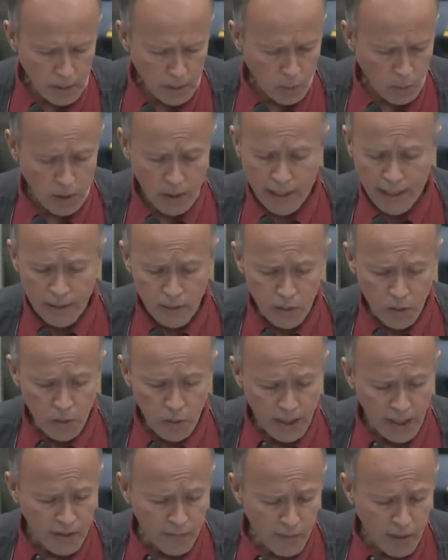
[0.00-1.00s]
while
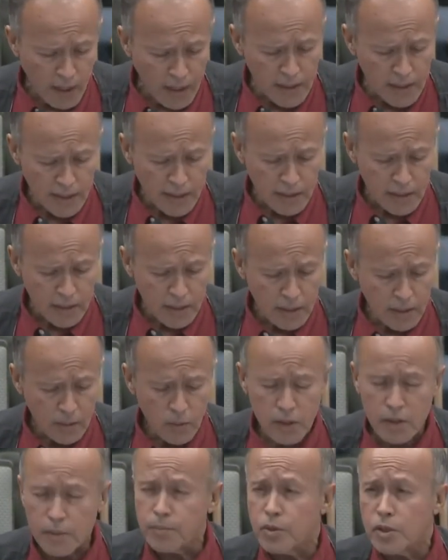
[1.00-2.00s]
Councilor Gay Vasquez
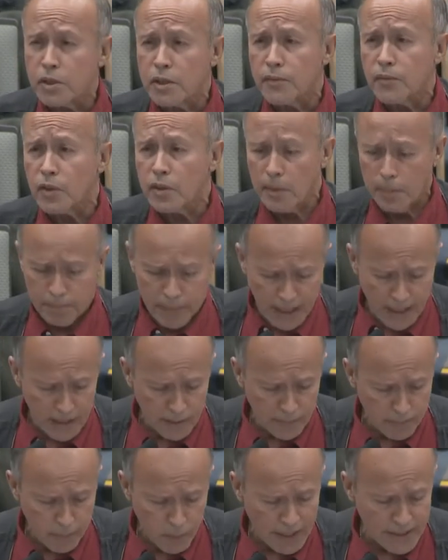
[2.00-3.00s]
was pushing for the
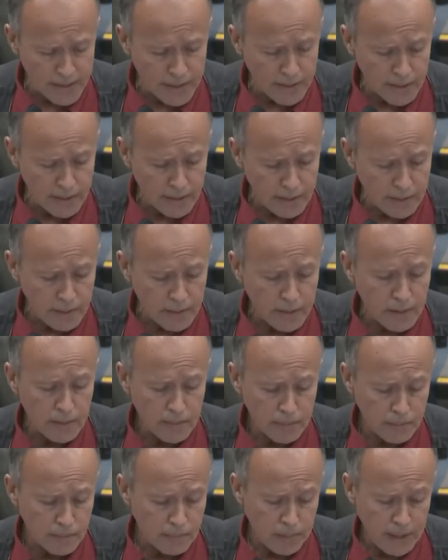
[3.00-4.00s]
ban of plastic
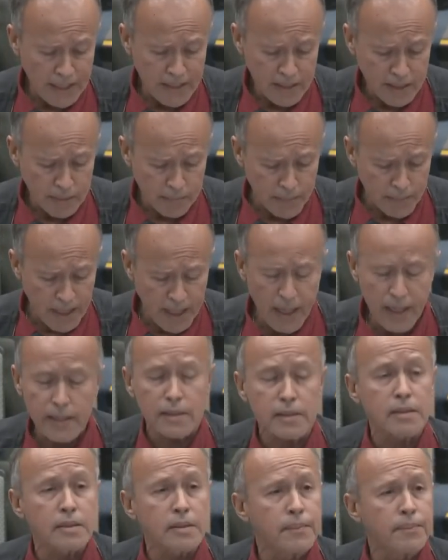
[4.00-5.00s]

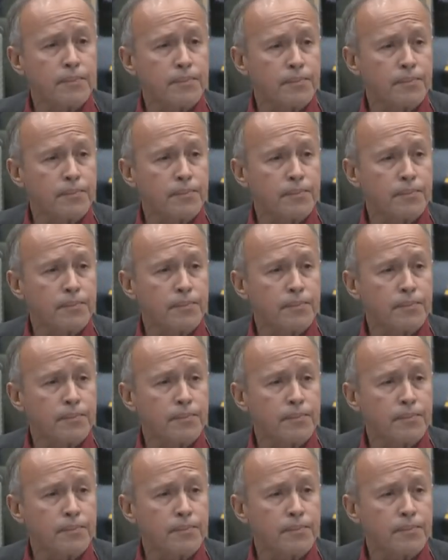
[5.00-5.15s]
bags.